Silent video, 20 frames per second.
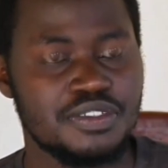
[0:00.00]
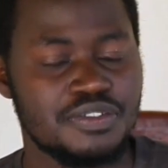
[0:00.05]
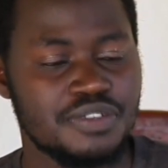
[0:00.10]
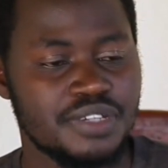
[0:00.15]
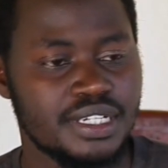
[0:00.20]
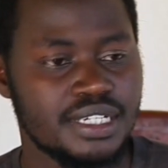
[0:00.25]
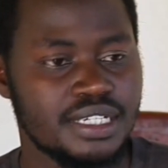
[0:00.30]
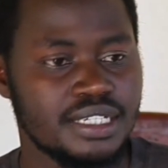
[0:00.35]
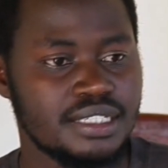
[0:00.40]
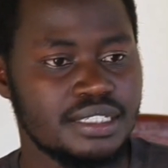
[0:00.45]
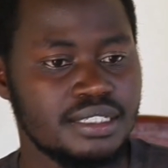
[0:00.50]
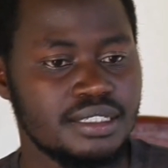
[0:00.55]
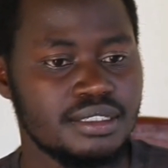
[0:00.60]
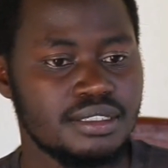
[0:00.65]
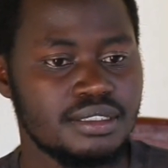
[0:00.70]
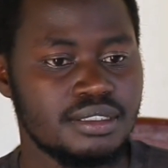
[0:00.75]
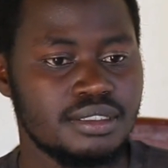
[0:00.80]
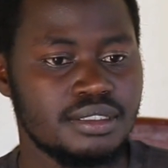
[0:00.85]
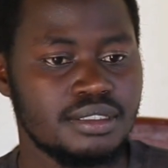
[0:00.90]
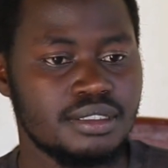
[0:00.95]
in a
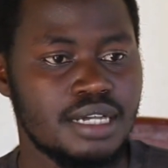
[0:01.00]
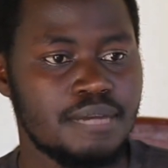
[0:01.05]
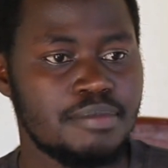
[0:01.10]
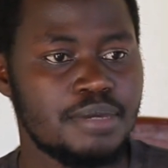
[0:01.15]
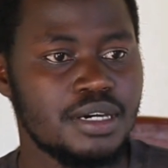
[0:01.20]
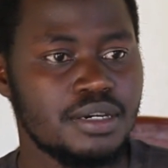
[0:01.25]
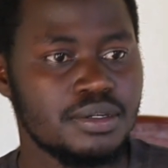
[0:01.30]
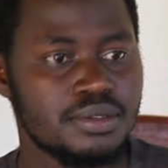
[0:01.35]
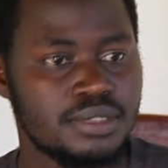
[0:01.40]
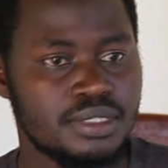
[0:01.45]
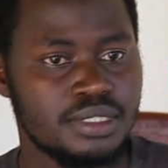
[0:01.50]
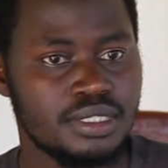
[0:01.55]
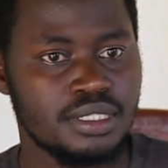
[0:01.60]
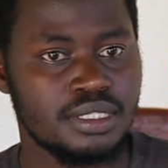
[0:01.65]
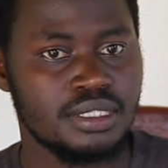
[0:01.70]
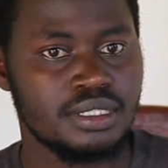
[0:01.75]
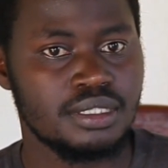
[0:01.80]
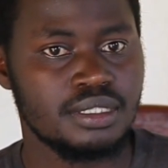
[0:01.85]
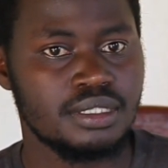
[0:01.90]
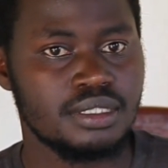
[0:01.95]
matter of
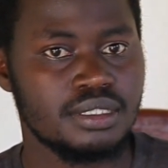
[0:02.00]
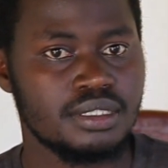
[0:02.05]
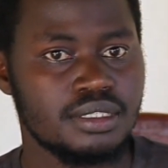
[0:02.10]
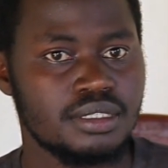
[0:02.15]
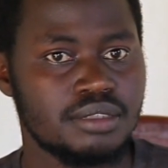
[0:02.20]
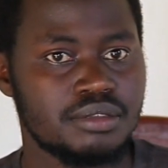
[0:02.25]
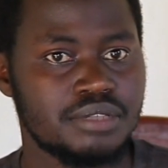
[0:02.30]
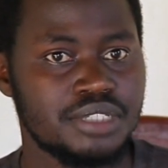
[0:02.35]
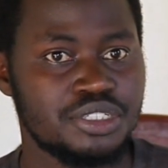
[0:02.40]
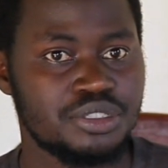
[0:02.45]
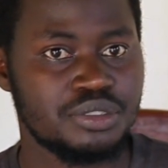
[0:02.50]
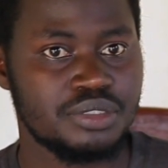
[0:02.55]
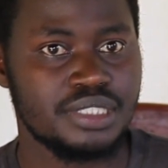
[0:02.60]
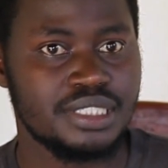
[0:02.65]
hours or minutes.